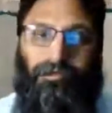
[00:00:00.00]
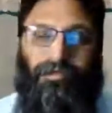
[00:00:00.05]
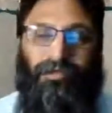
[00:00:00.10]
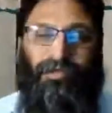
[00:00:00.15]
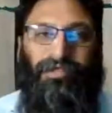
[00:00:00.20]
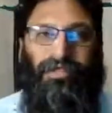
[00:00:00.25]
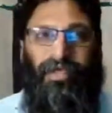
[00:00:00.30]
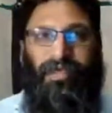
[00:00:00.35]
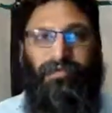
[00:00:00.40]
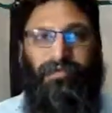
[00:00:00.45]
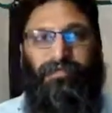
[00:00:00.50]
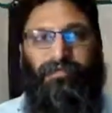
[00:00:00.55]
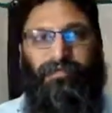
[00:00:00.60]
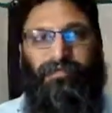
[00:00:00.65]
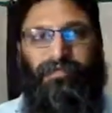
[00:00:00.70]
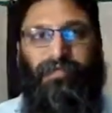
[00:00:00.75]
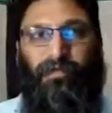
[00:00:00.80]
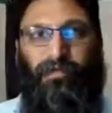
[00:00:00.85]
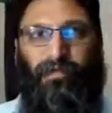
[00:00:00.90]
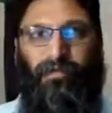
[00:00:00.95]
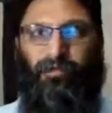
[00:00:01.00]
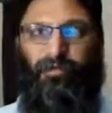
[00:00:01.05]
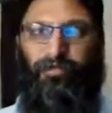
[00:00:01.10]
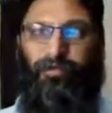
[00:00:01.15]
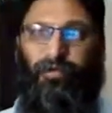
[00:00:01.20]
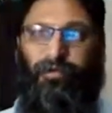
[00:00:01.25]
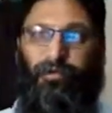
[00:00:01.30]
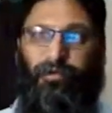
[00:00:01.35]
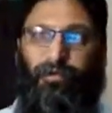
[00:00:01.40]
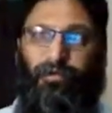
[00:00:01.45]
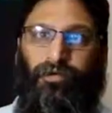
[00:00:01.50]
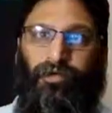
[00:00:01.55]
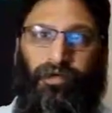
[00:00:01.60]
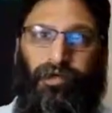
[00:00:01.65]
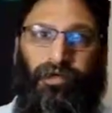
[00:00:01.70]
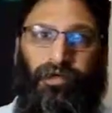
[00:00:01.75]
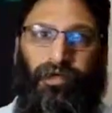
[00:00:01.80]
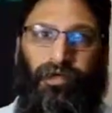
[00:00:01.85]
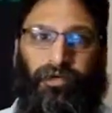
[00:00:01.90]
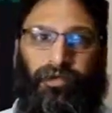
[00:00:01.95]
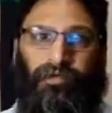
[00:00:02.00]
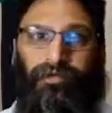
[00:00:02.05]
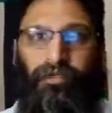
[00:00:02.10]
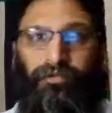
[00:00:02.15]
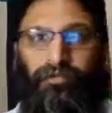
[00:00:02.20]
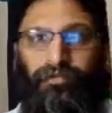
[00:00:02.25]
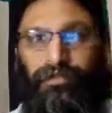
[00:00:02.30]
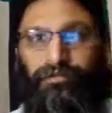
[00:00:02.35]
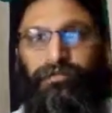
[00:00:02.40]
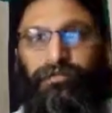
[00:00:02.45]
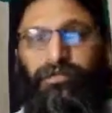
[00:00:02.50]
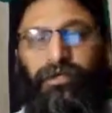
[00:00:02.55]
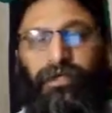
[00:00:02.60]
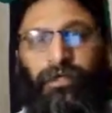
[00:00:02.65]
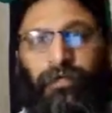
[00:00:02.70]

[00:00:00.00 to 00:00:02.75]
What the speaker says: presents. So the symptoms.